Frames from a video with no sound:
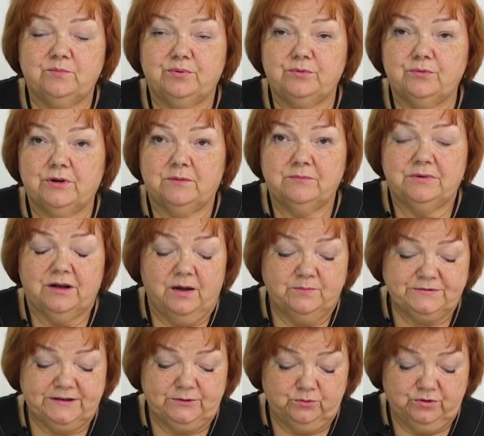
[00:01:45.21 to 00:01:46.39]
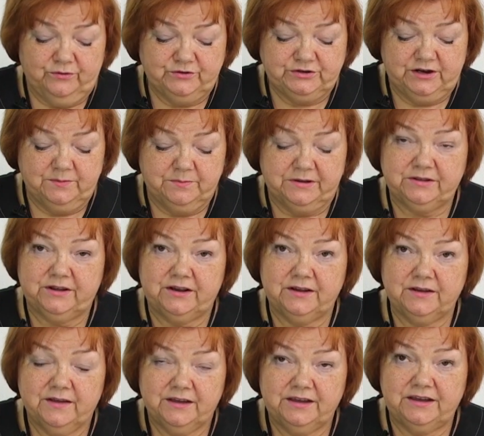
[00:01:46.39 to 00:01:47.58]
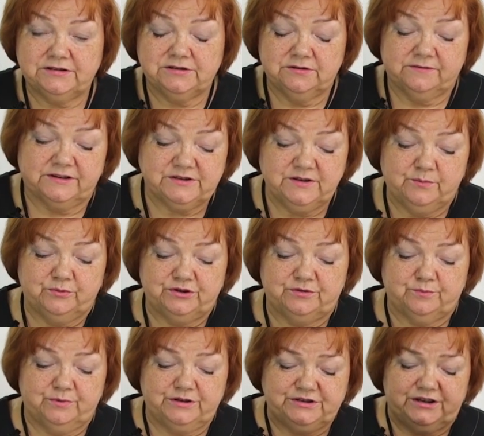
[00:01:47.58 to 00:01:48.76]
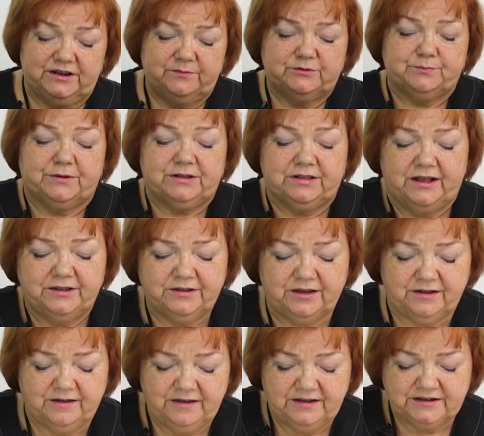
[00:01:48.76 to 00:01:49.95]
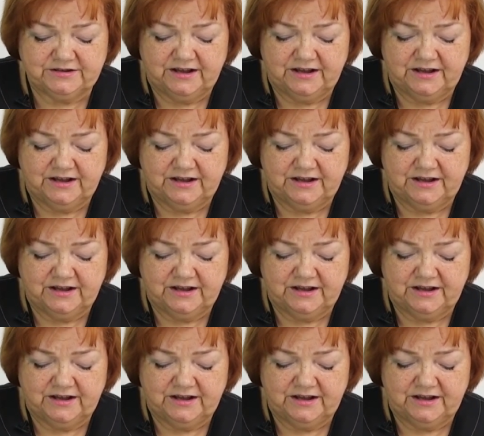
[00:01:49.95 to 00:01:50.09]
In the course, we also show you how to make a fly zipper in a garment with no lining in it.